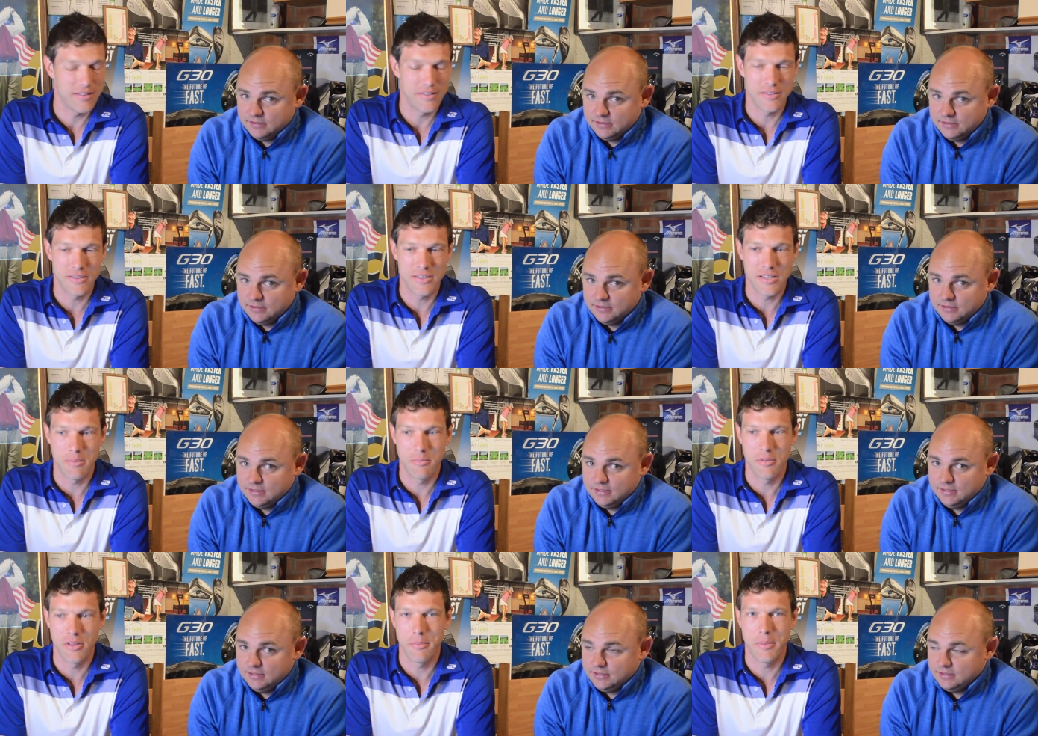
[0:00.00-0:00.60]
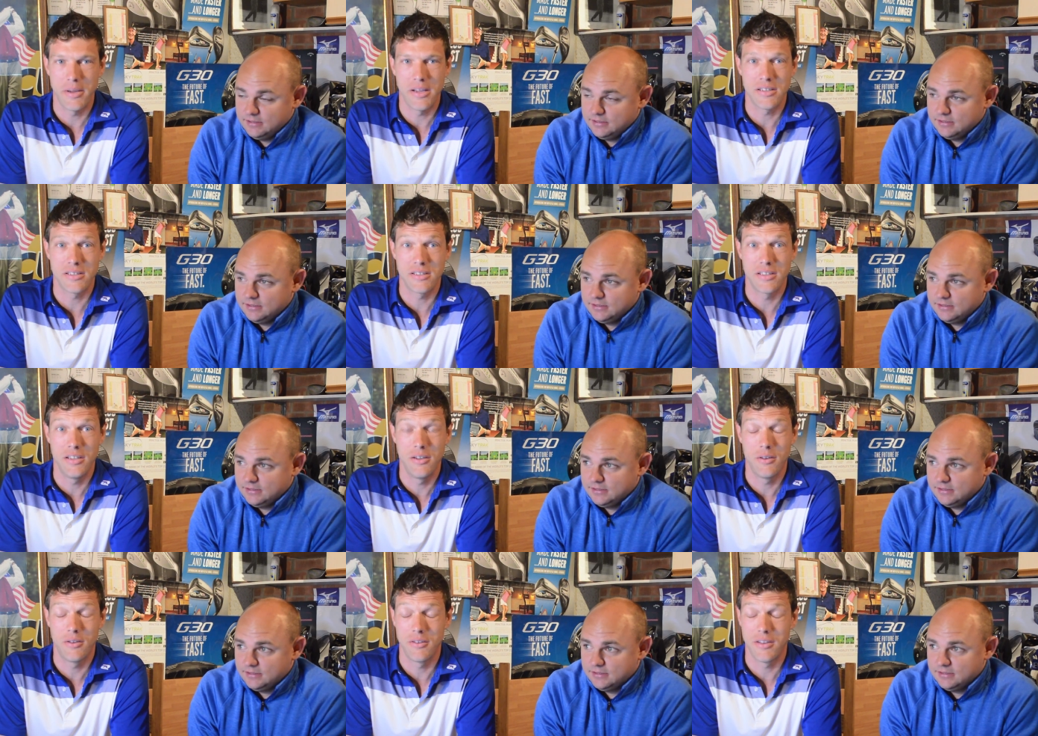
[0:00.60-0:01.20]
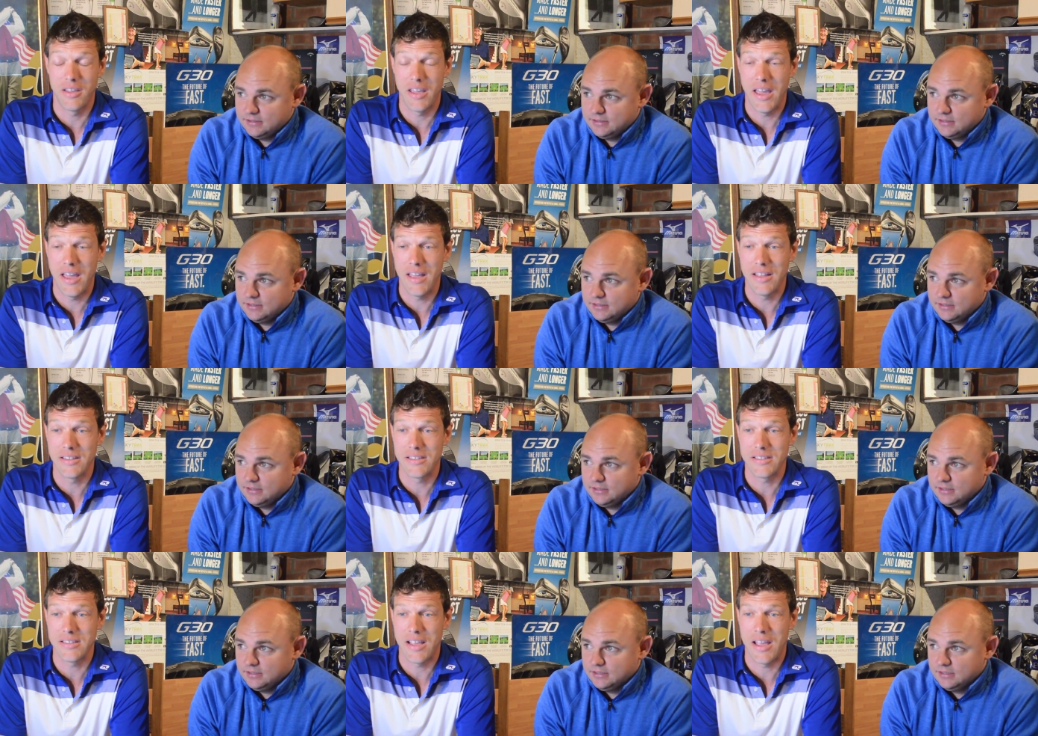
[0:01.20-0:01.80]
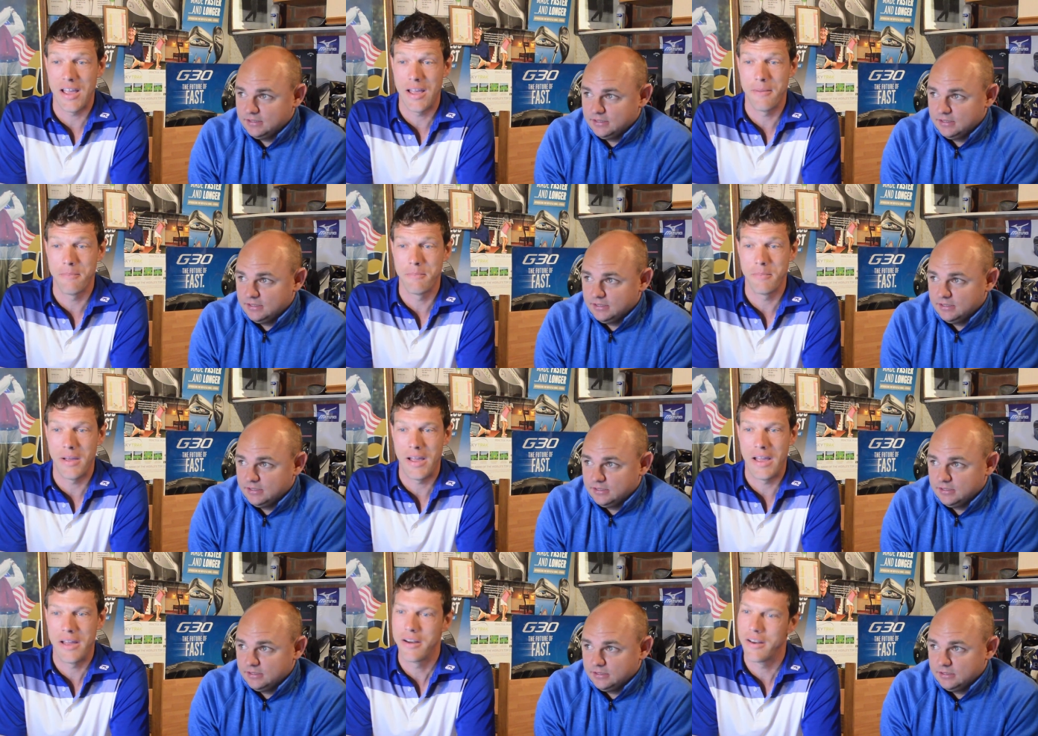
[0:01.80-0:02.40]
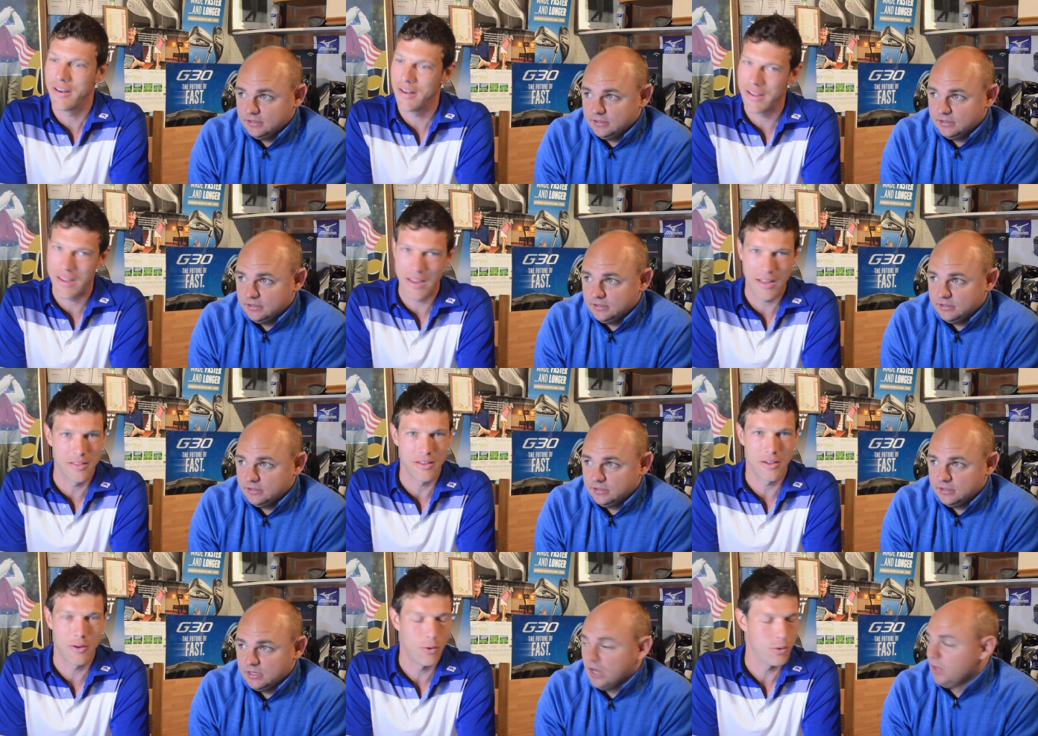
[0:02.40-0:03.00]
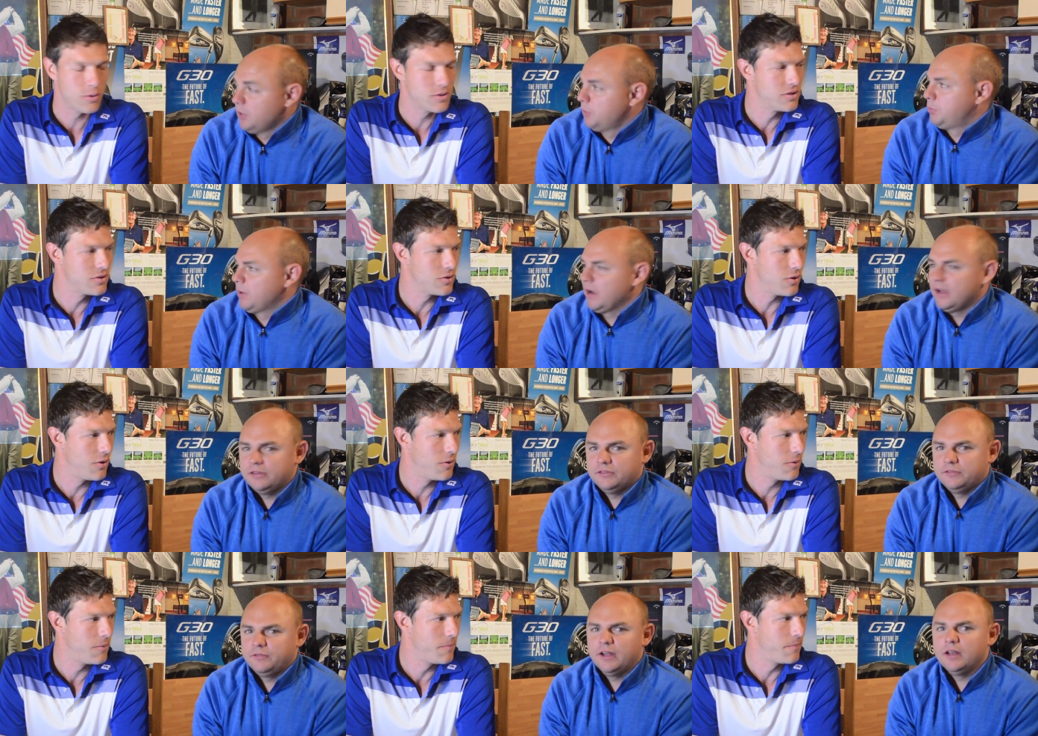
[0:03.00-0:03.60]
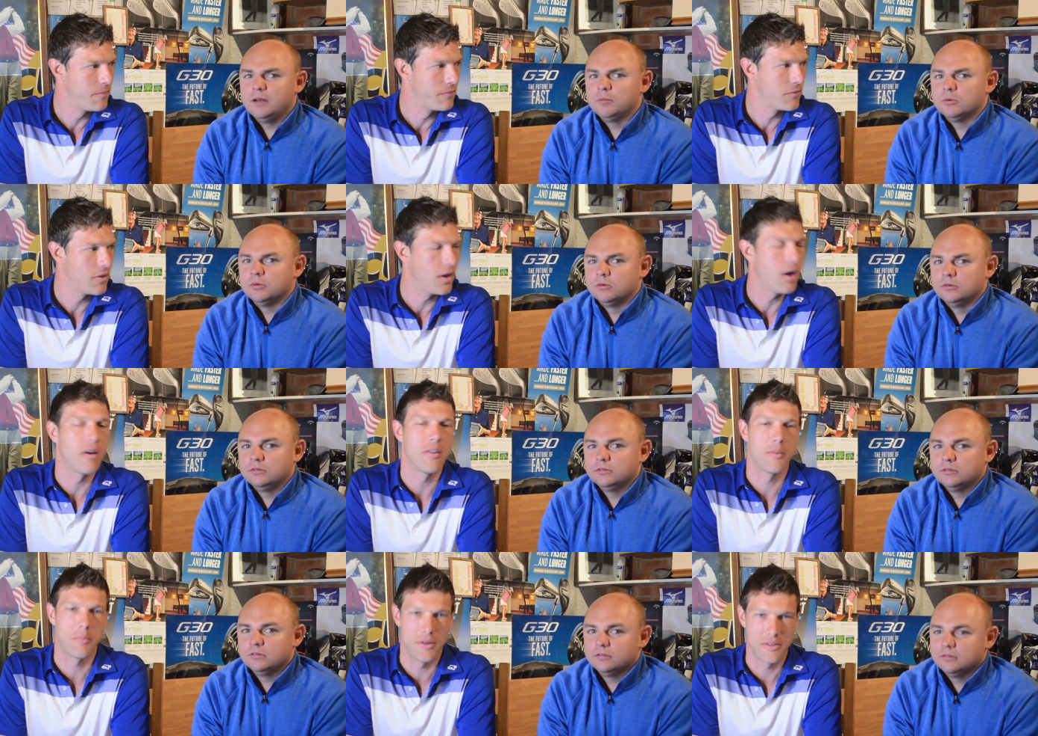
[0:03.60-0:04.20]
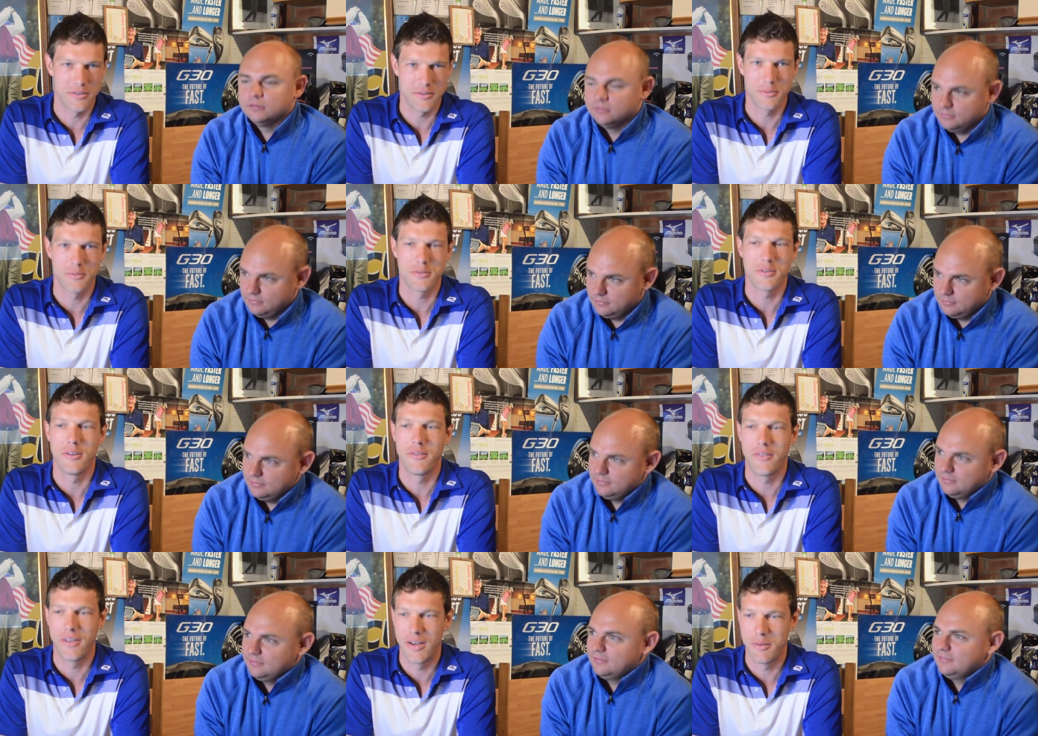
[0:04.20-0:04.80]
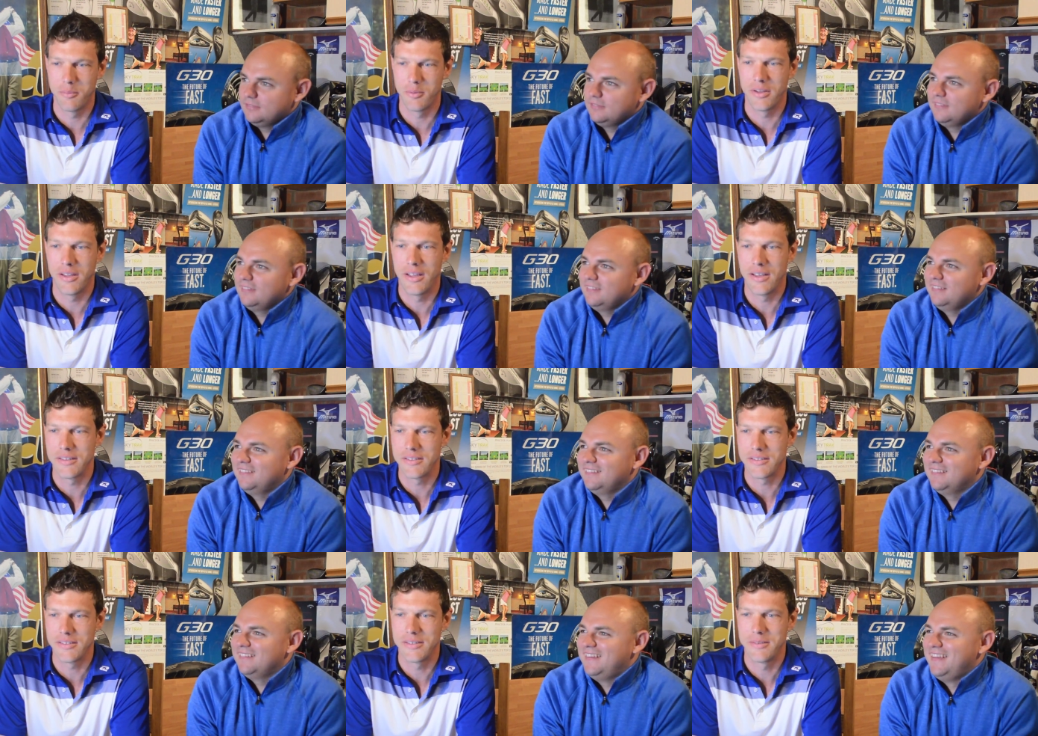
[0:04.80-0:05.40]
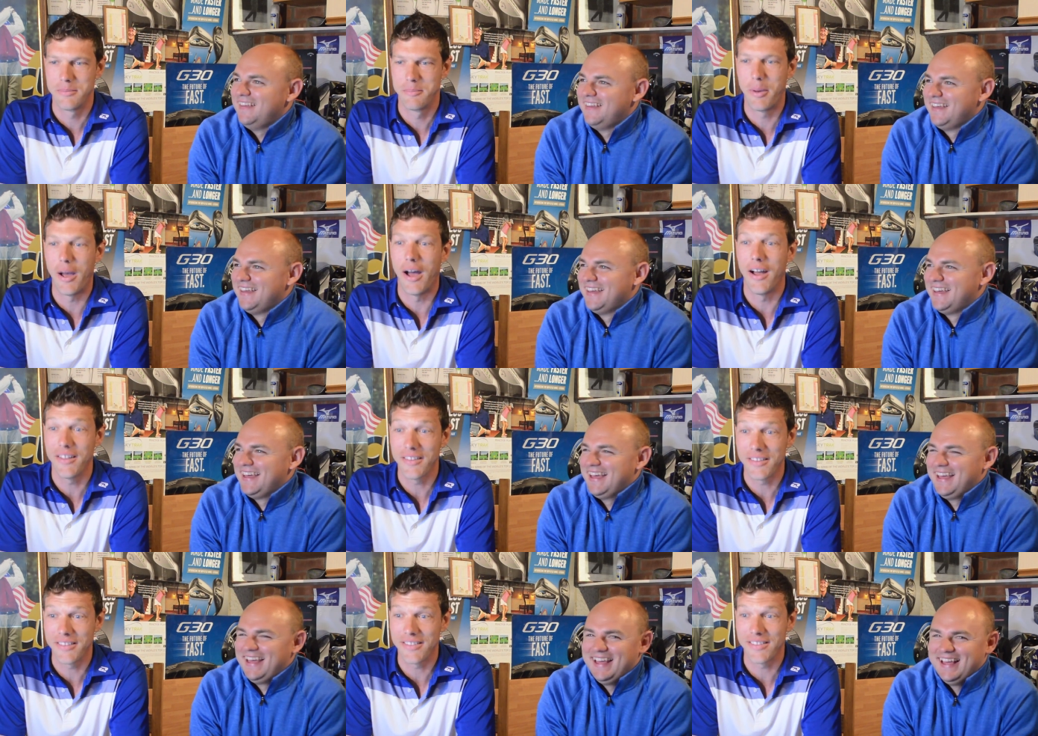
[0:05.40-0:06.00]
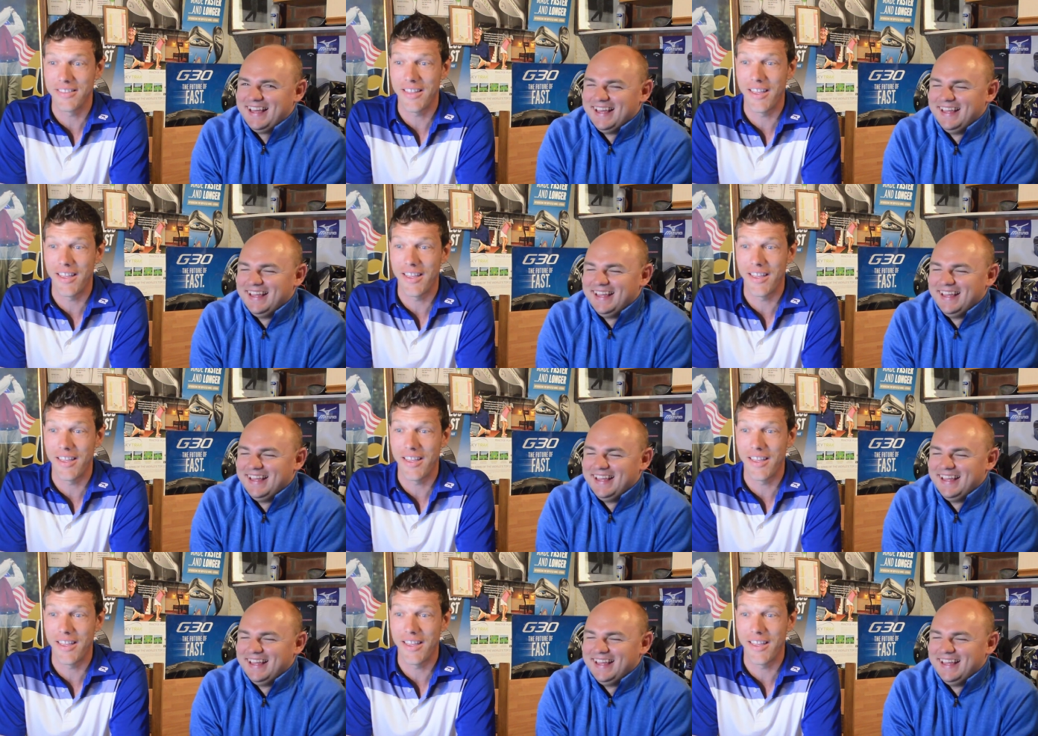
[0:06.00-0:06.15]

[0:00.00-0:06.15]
Speaker 1: Some of the best that you can get. Um, and again, the Other brands available. Other brands also available, yes. But